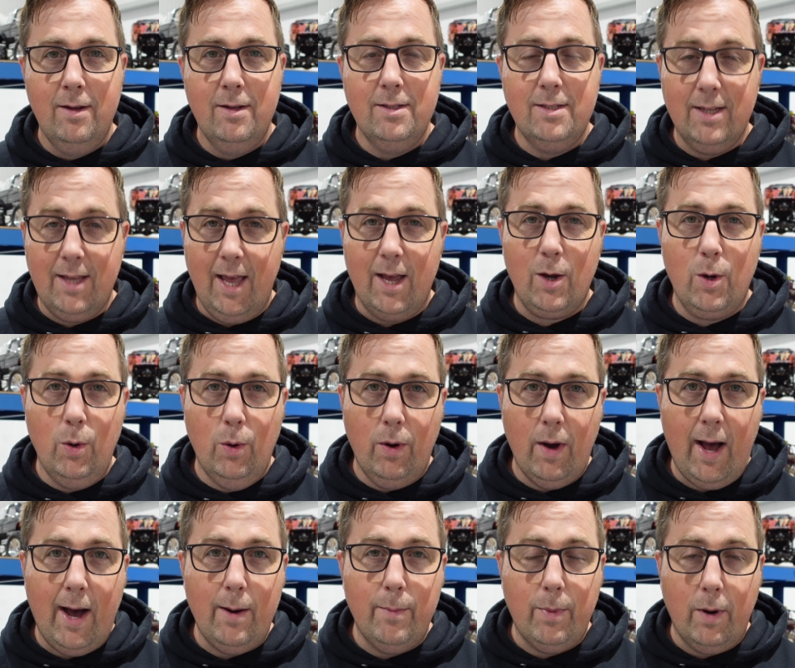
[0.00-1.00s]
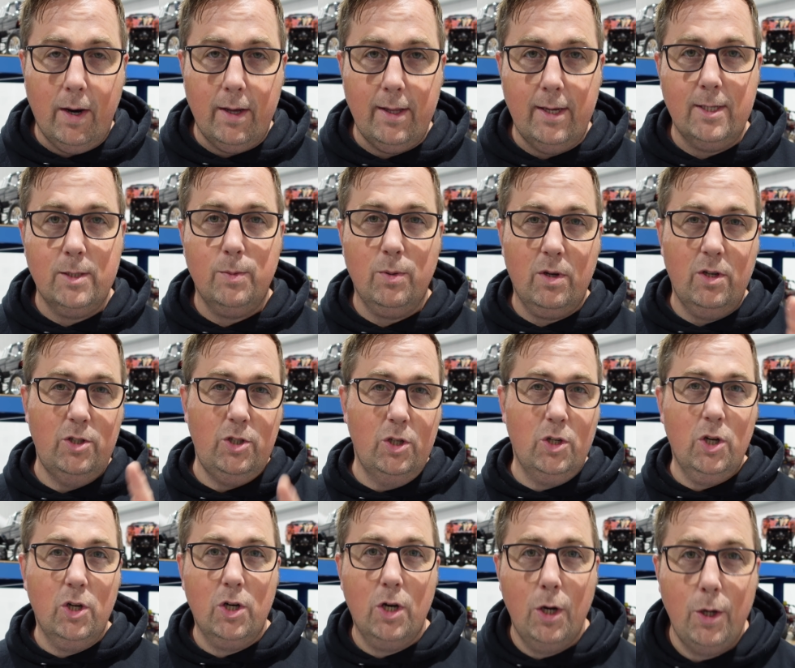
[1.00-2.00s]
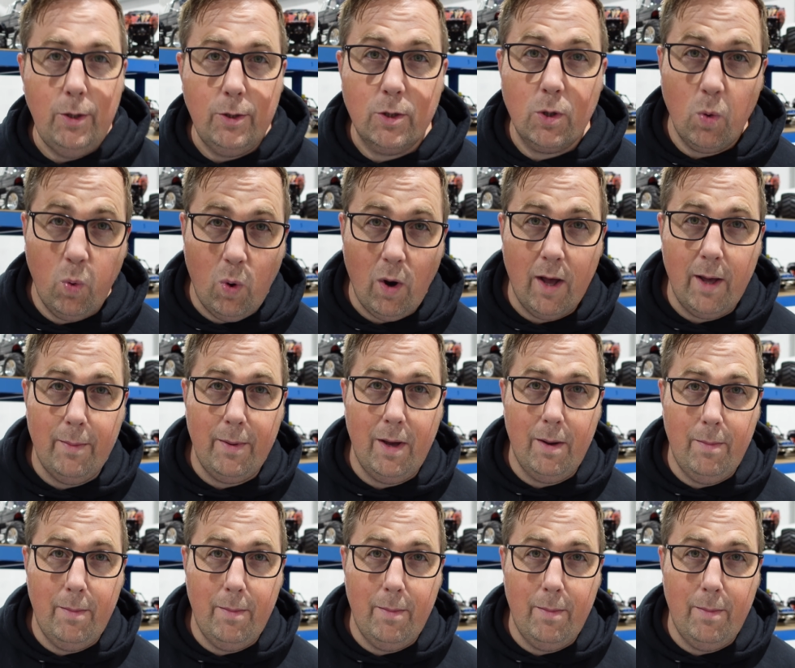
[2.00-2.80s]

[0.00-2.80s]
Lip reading: to get caught out by this because you could lose quite a bit of